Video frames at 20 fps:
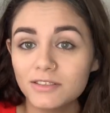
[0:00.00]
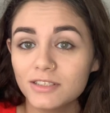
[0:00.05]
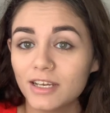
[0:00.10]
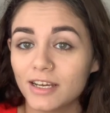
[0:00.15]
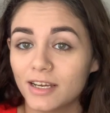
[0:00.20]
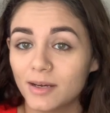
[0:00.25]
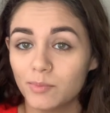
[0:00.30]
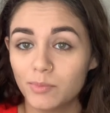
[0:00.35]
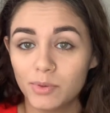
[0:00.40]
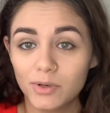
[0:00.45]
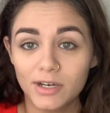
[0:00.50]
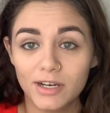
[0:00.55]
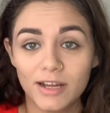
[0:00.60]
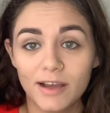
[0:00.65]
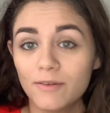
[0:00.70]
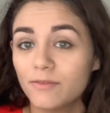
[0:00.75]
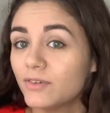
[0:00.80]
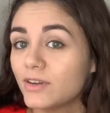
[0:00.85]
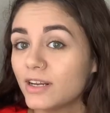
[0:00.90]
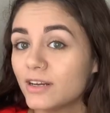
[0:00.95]
I am putting
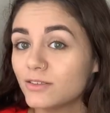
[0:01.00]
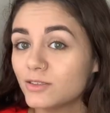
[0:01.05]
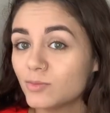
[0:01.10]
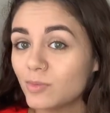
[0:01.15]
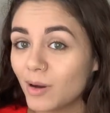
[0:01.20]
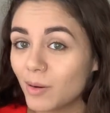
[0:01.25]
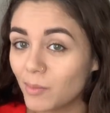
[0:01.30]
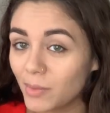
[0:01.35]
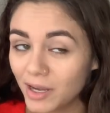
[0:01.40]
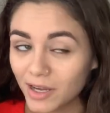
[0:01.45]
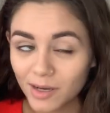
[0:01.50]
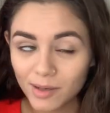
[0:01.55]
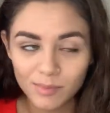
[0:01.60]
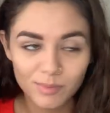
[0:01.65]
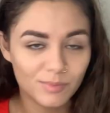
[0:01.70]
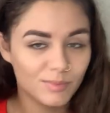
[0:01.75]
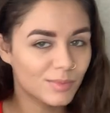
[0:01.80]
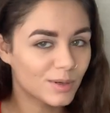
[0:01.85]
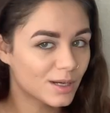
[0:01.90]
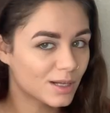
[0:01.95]
out videos about makeup,
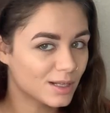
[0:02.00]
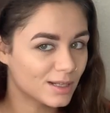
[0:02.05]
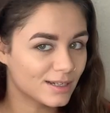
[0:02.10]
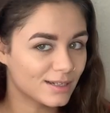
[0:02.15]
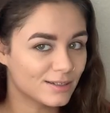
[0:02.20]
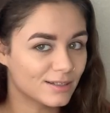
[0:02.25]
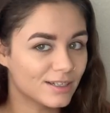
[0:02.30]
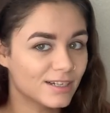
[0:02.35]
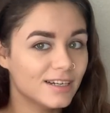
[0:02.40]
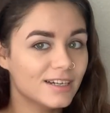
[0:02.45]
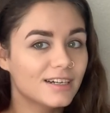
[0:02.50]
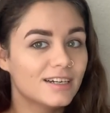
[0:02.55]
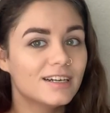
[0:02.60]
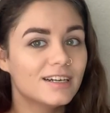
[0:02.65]
clearly.